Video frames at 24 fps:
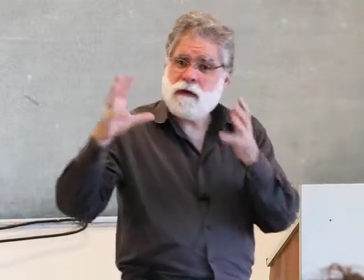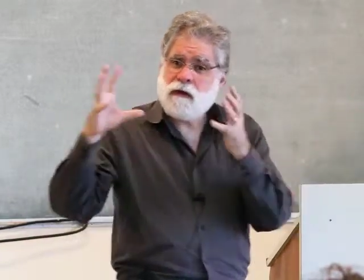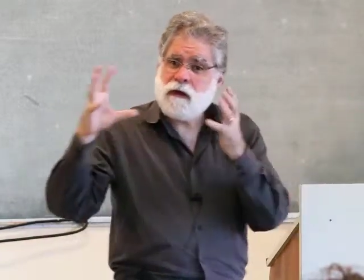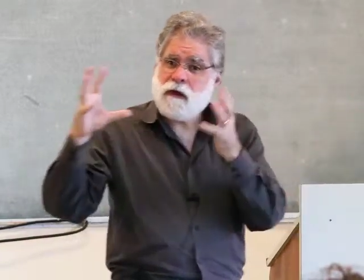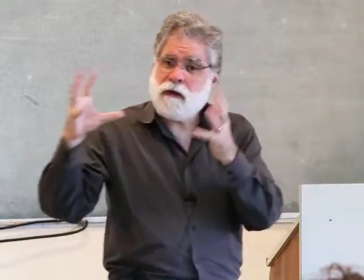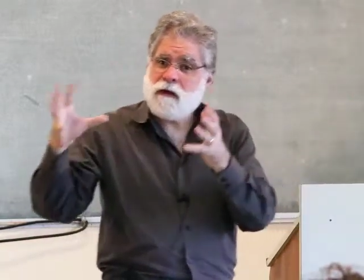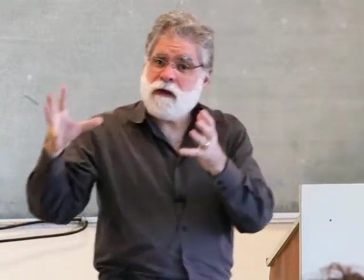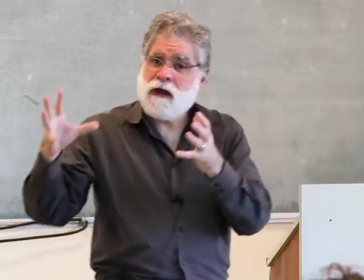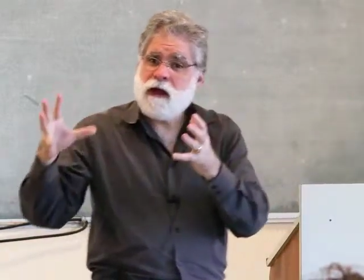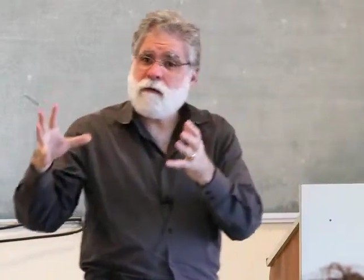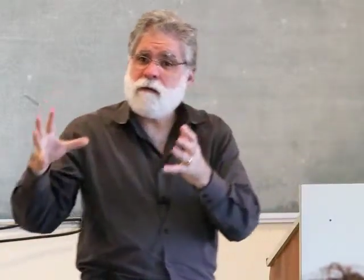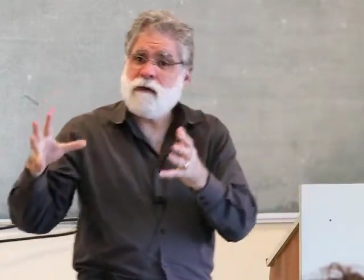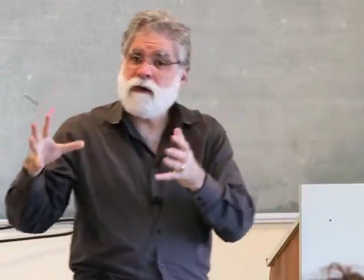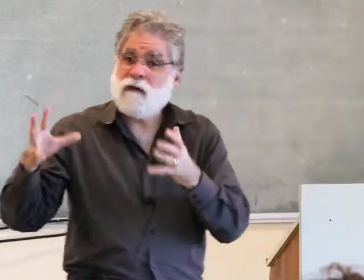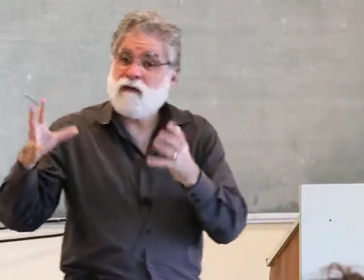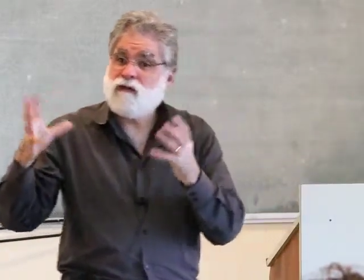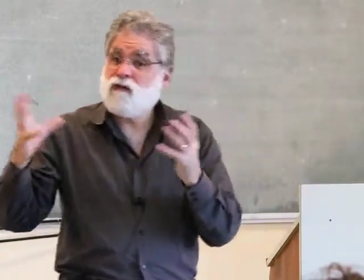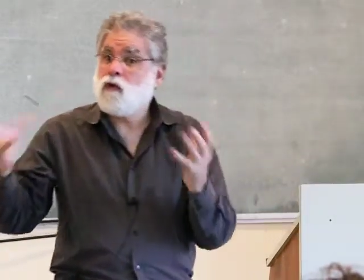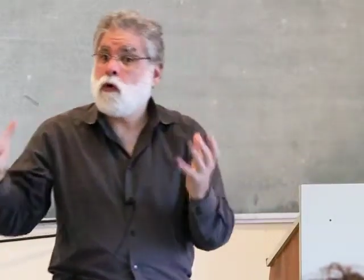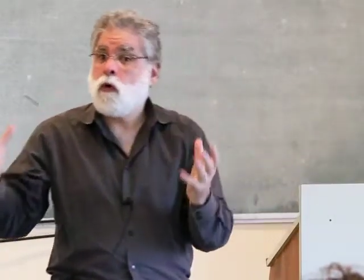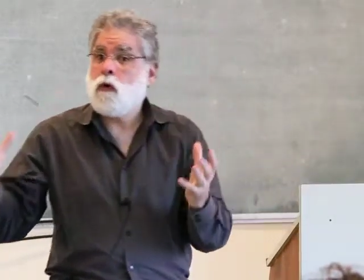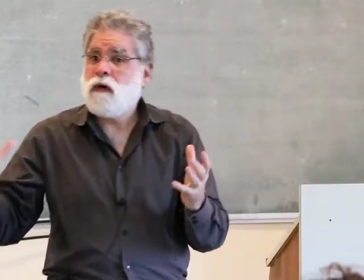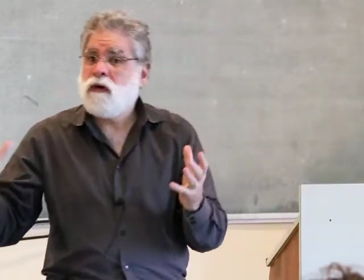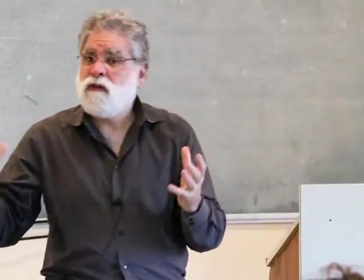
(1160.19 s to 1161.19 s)
On the other hand, we
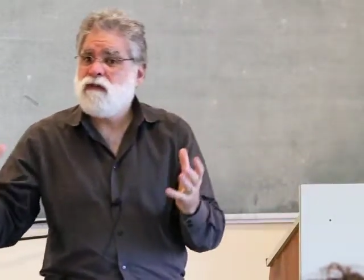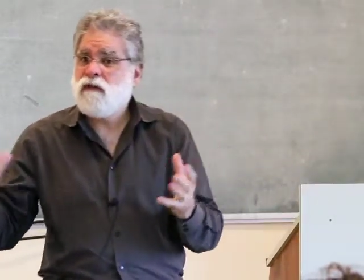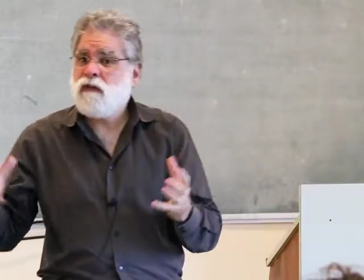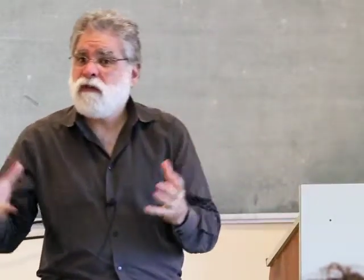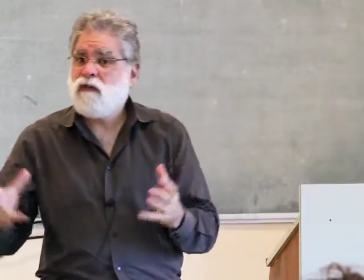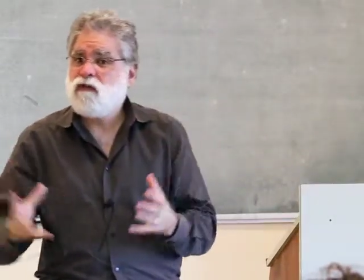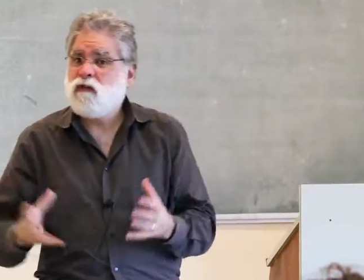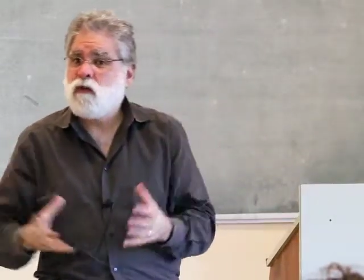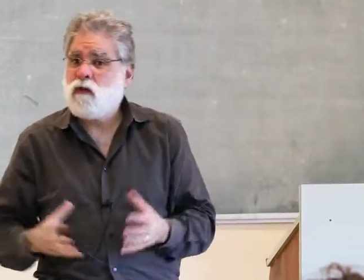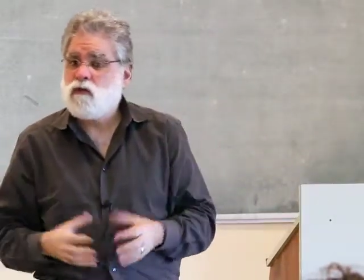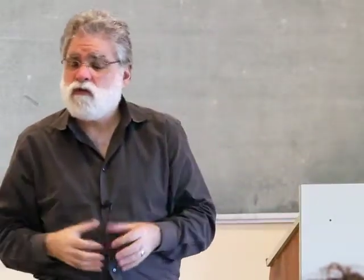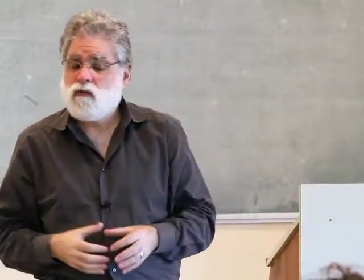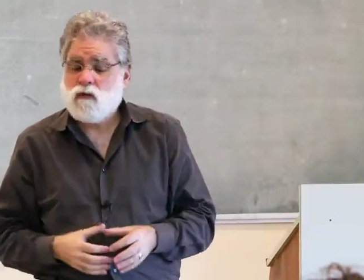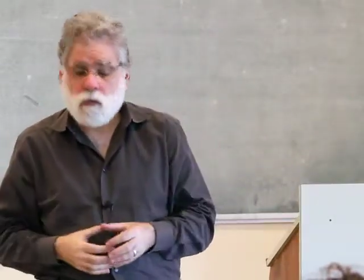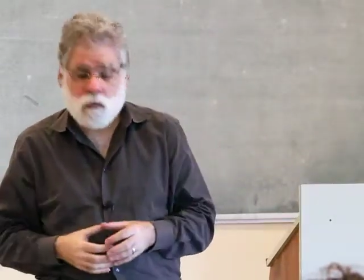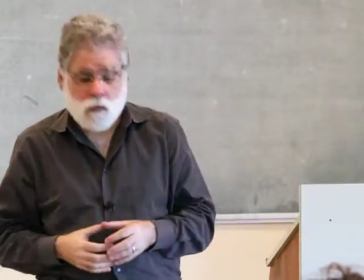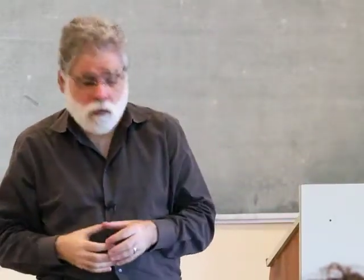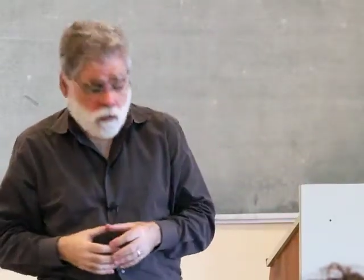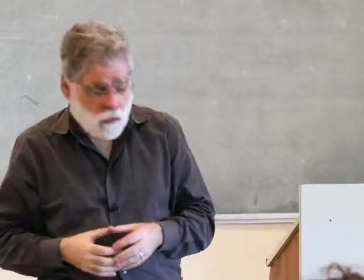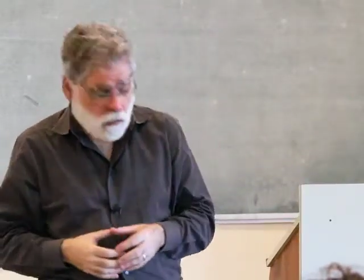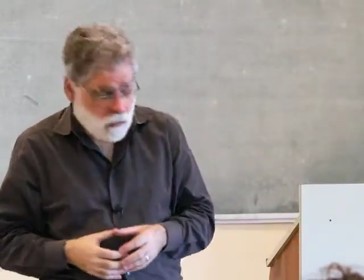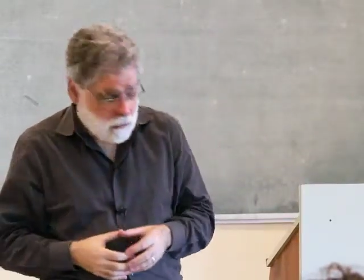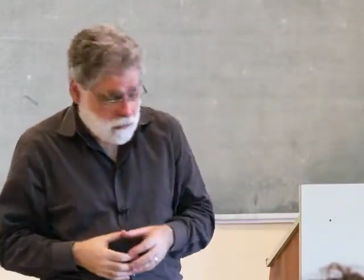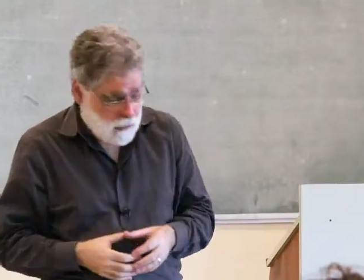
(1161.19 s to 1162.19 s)
have stories of the social
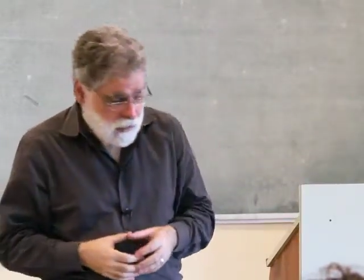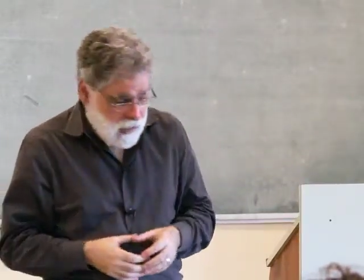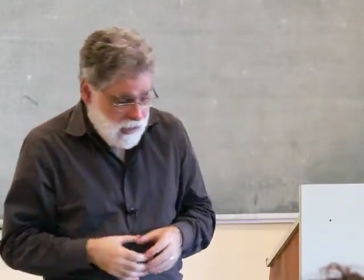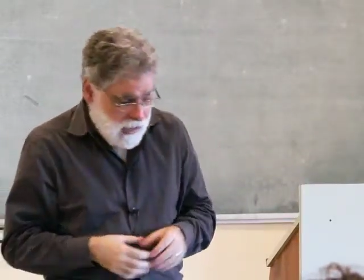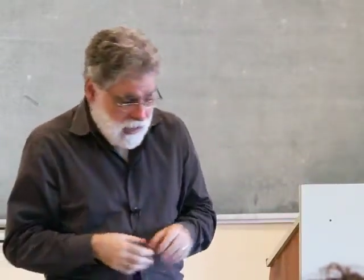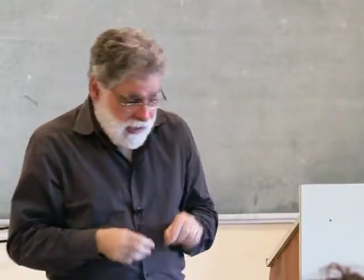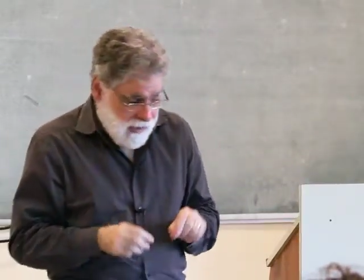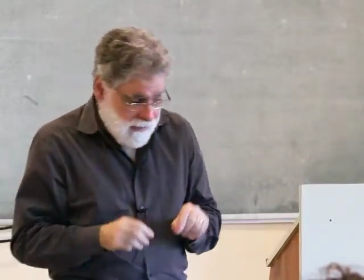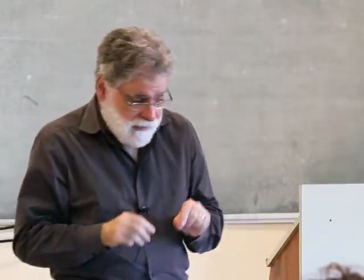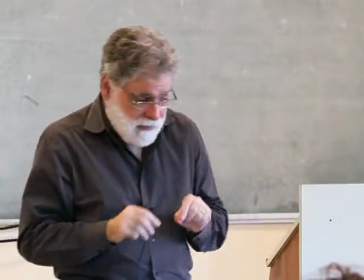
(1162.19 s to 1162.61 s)
world.